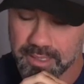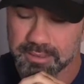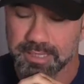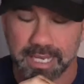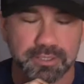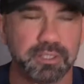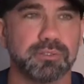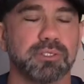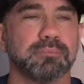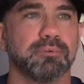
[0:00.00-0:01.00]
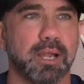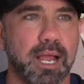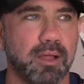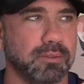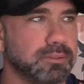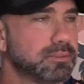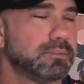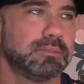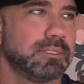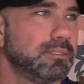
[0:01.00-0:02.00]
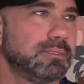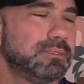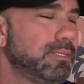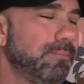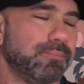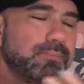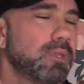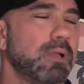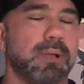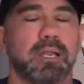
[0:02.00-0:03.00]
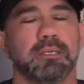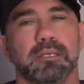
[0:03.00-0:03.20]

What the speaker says: Texans and Browns. Come on.